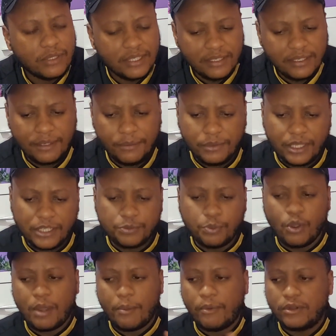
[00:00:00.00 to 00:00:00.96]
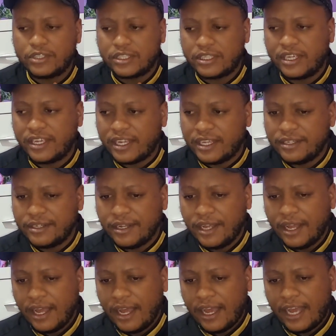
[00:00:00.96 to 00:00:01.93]
one. I spoke about Keegan,
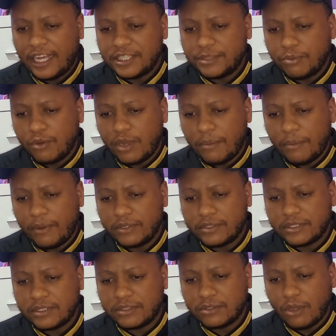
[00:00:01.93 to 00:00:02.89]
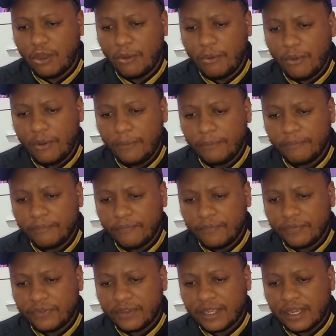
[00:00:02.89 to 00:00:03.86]
I spoke about Ngcobo,
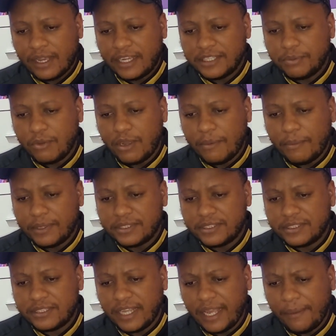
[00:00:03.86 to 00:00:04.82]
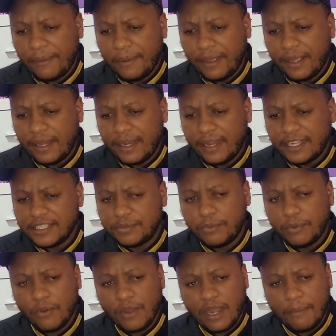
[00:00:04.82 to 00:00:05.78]
I spoke about Sithebe, and I
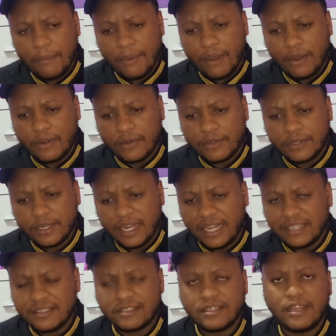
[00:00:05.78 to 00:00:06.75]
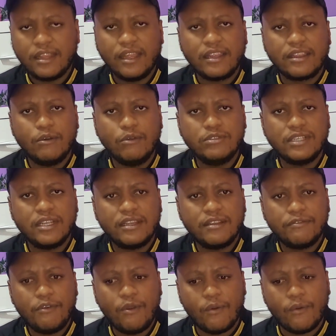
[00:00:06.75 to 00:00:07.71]
spoke about Hlanti. I think those are
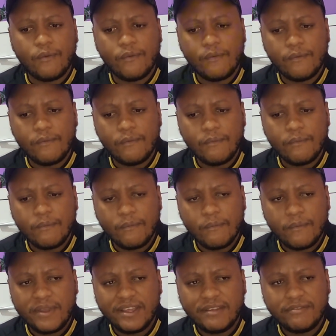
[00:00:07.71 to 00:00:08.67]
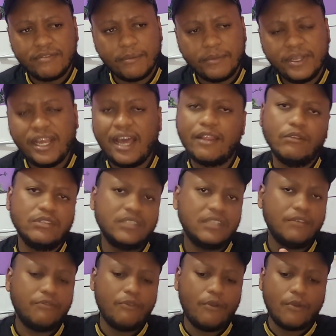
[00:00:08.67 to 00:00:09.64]
the four. Those are
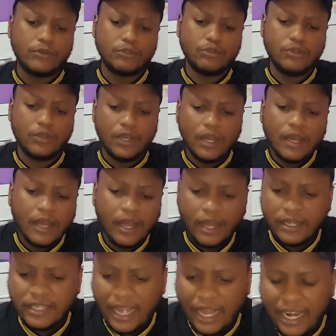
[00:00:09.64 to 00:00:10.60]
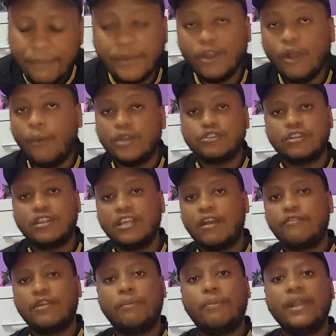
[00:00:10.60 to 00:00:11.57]
the four. So, let me know what you think
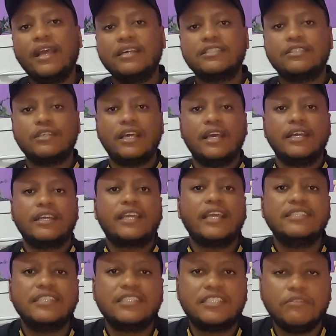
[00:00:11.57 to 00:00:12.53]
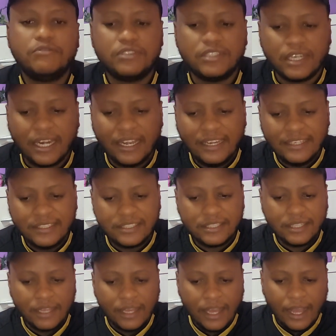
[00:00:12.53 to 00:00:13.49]
of the players Kaizer Chiefs
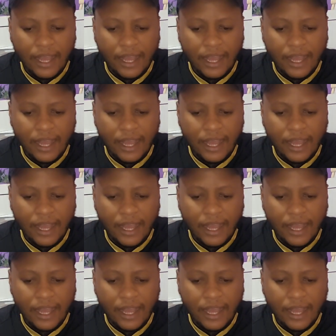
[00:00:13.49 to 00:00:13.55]
released.